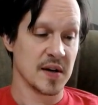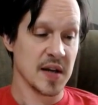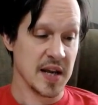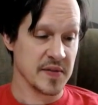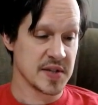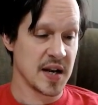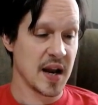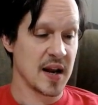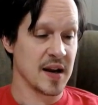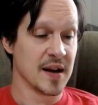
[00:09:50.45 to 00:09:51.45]
Even
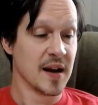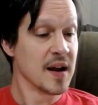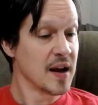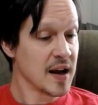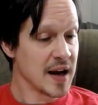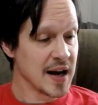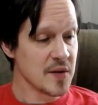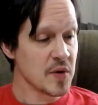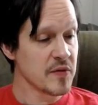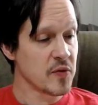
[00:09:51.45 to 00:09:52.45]
today,
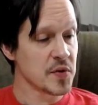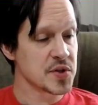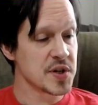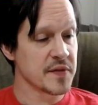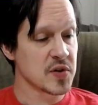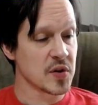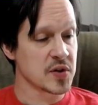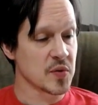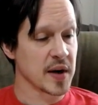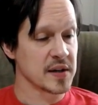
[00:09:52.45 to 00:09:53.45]
anyone foolish enough to look
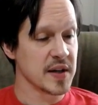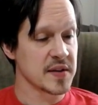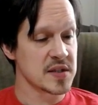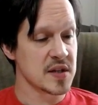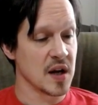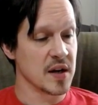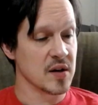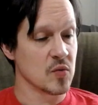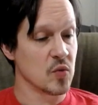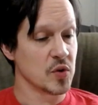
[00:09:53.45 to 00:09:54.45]
directly at the sun
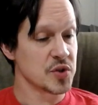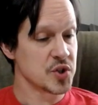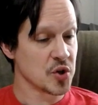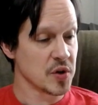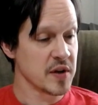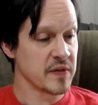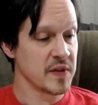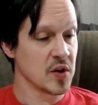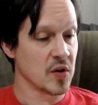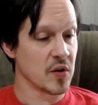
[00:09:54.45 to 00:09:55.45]
will surely
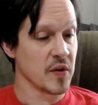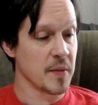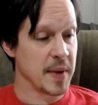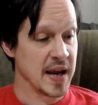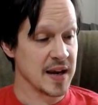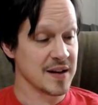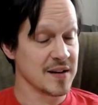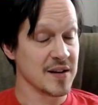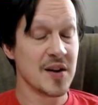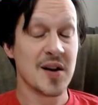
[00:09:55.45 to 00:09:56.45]
feel the pain
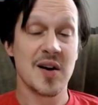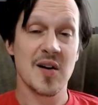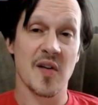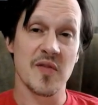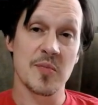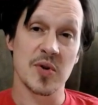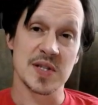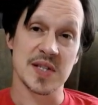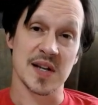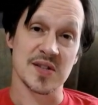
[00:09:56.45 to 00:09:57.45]
of the
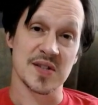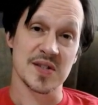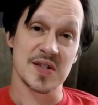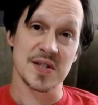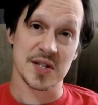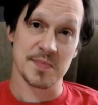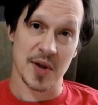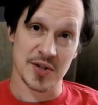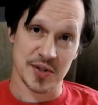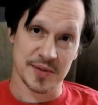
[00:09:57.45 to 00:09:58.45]
princess's
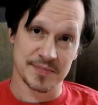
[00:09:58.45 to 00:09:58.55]
displeasure.